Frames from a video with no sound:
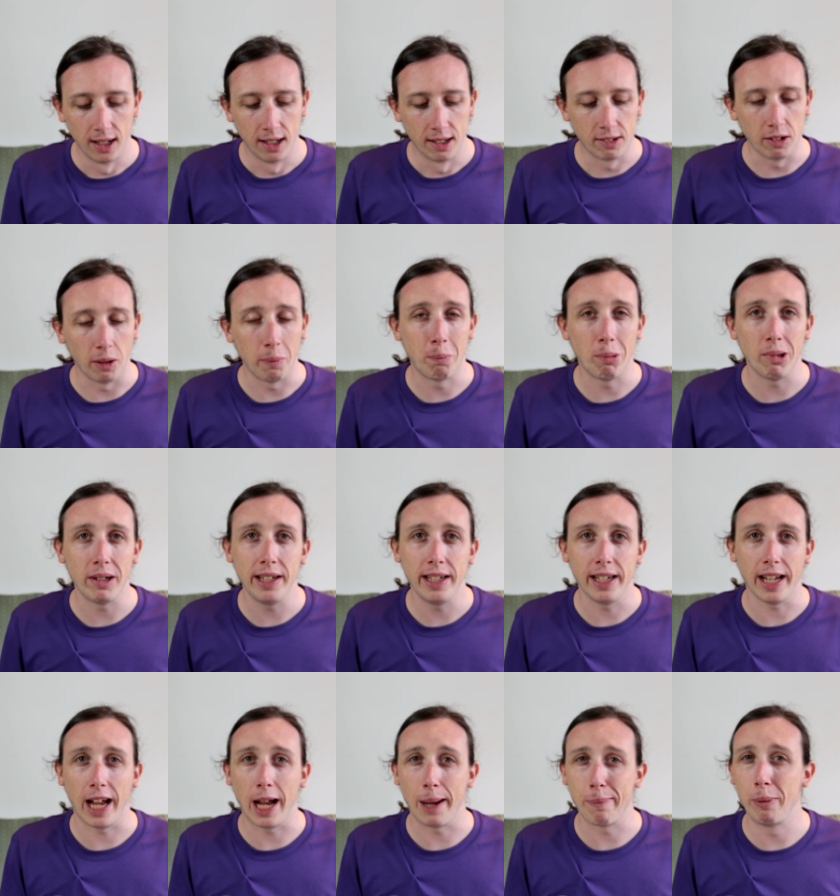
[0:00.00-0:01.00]
So I'm
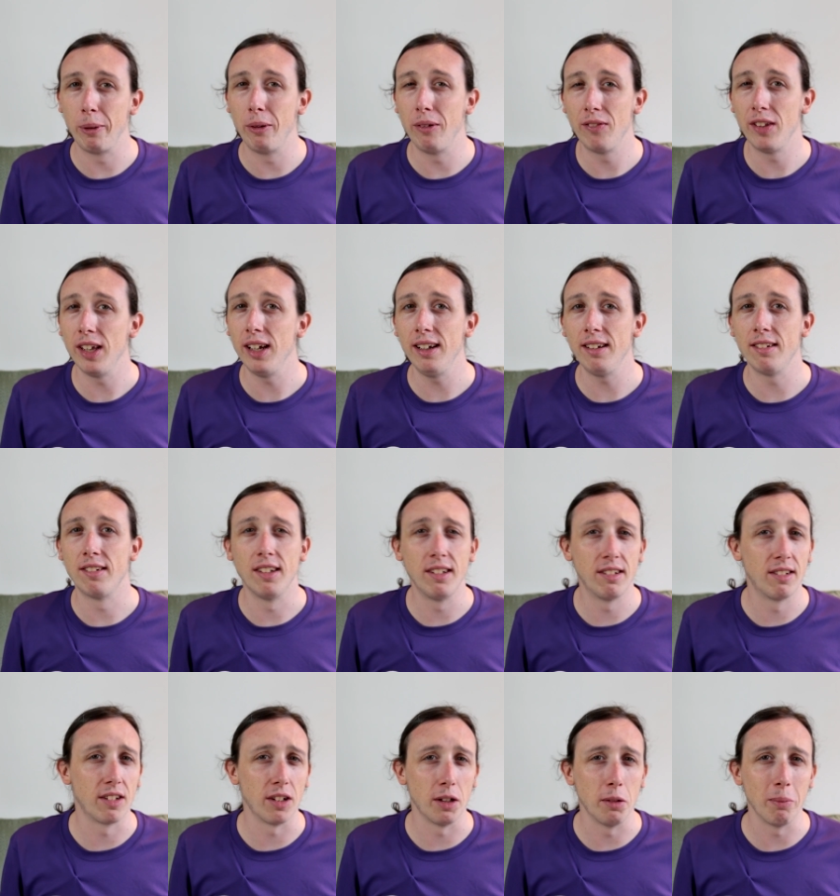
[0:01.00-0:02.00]
pretty happy with these.
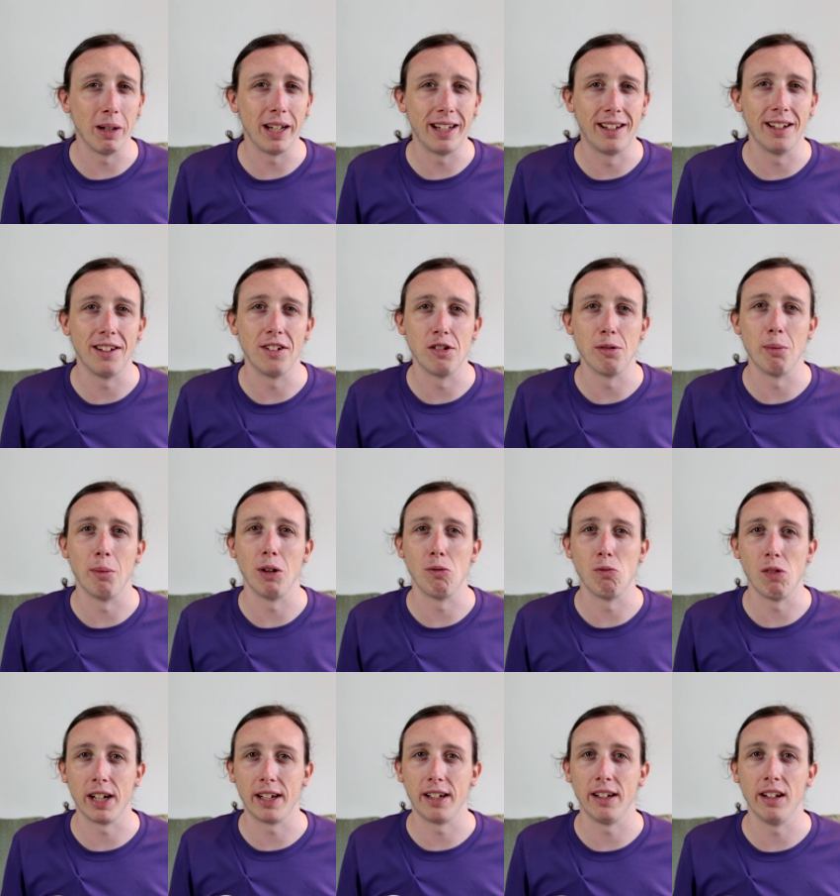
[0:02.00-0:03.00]
These are going to make it into my
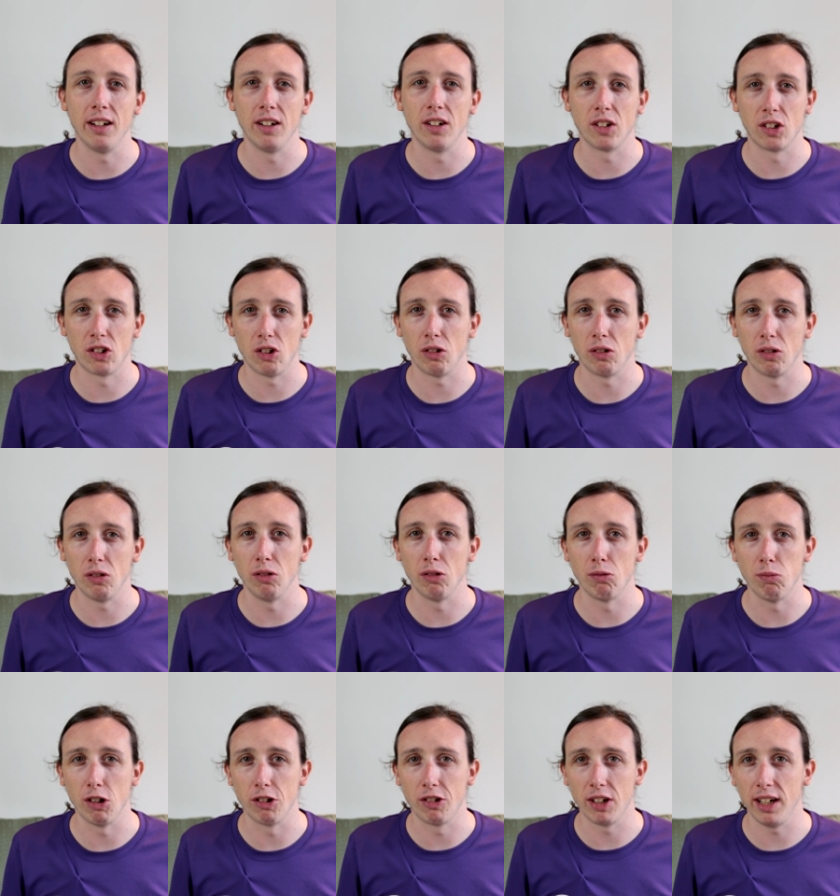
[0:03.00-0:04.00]
regular
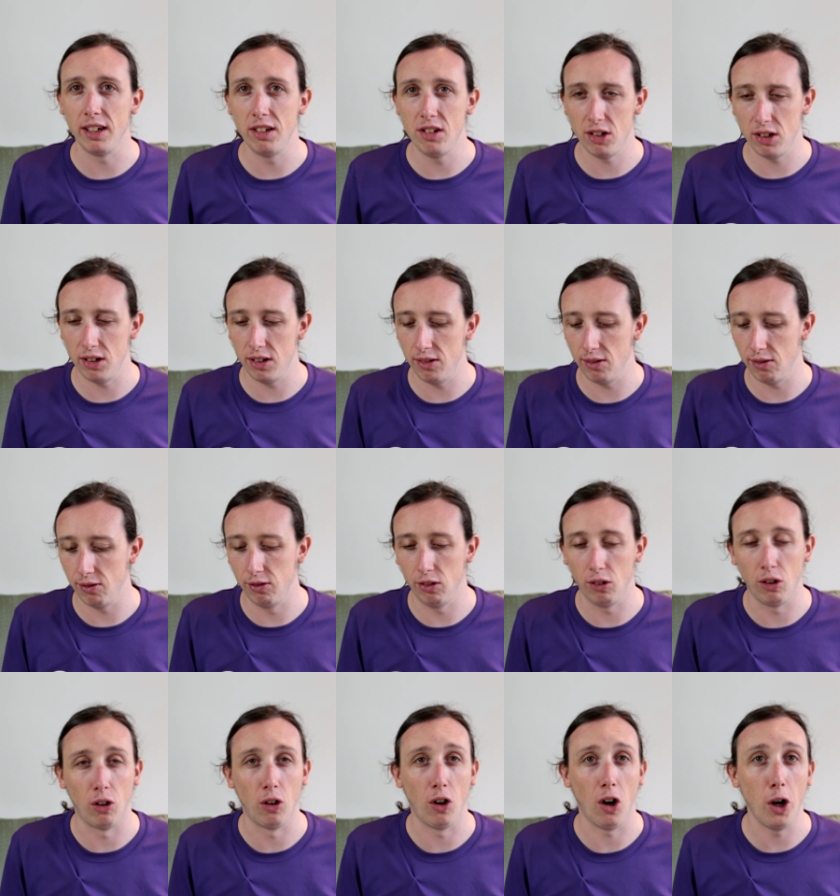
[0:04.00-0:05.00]
goggles rotation
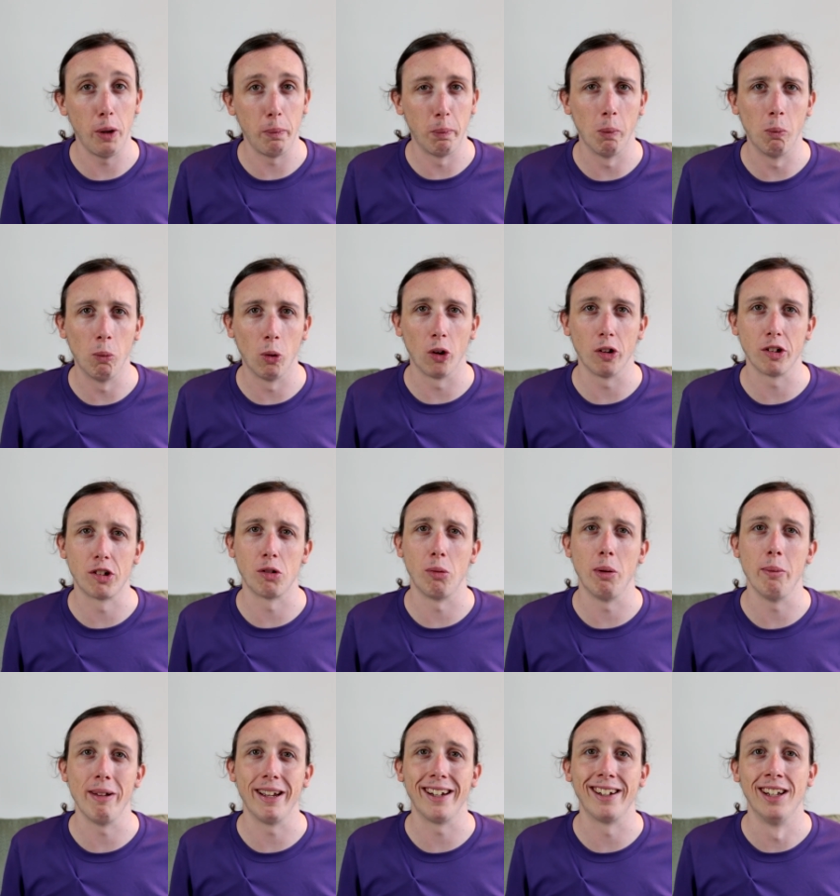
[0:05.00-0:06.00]
for open water
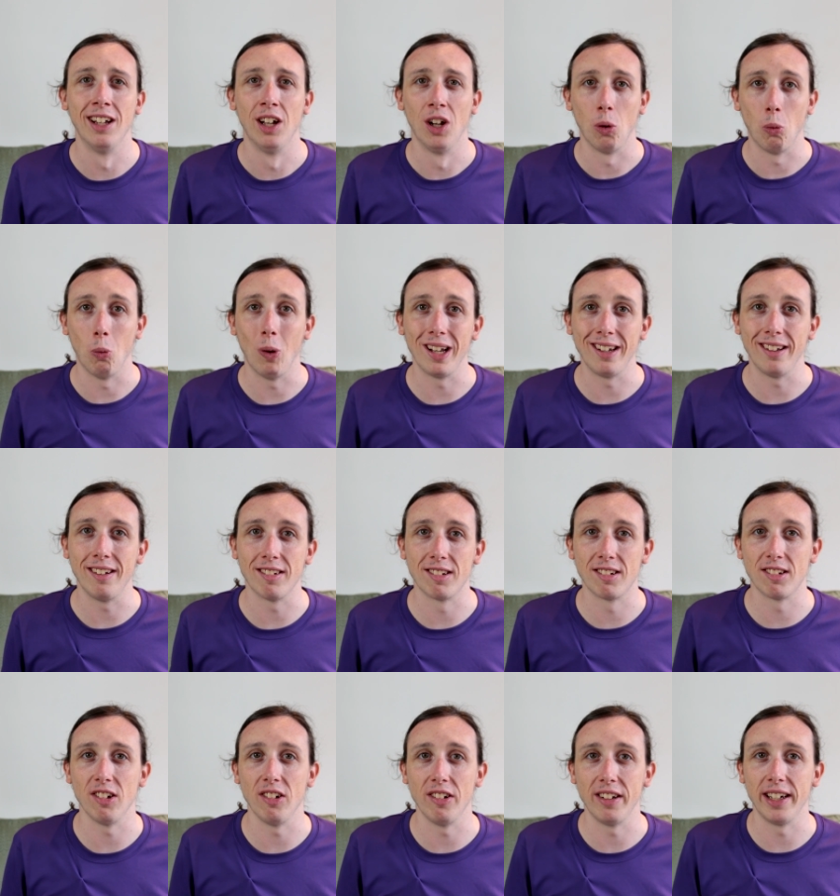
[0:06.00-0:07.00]
swimming when it's
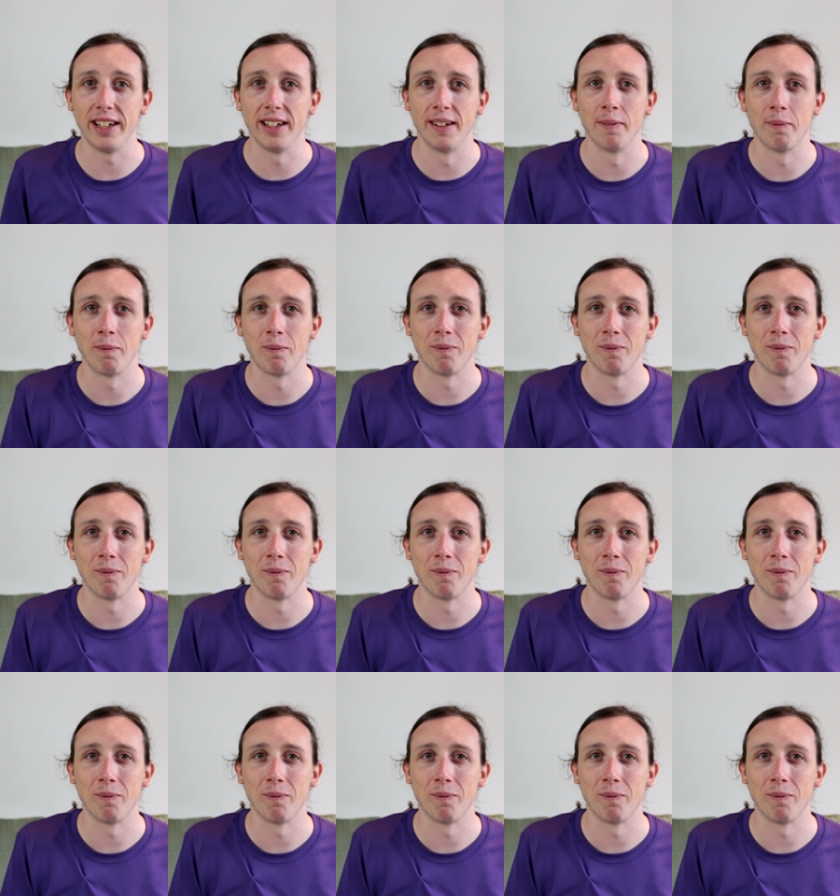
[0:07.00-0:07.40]
sunny.